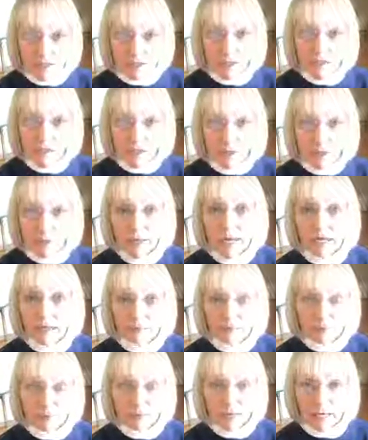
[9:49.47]
to go
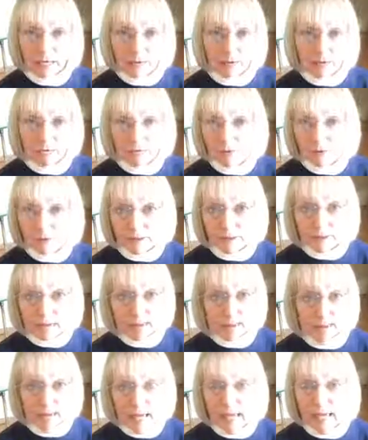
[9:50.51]
out and run
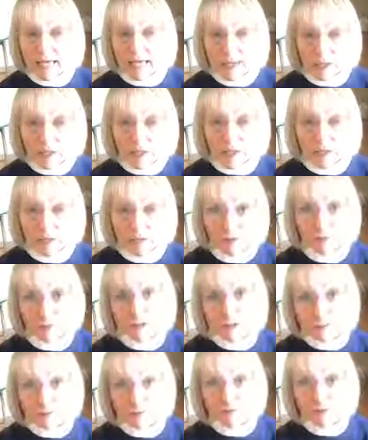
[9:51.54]
for anything
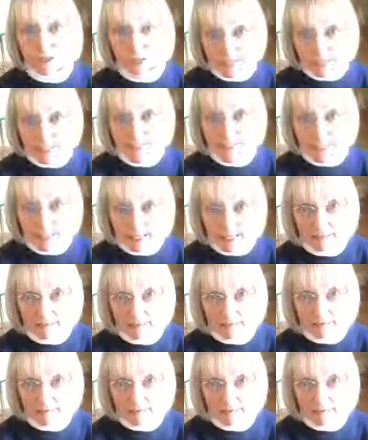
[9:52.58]
that you forgot to get.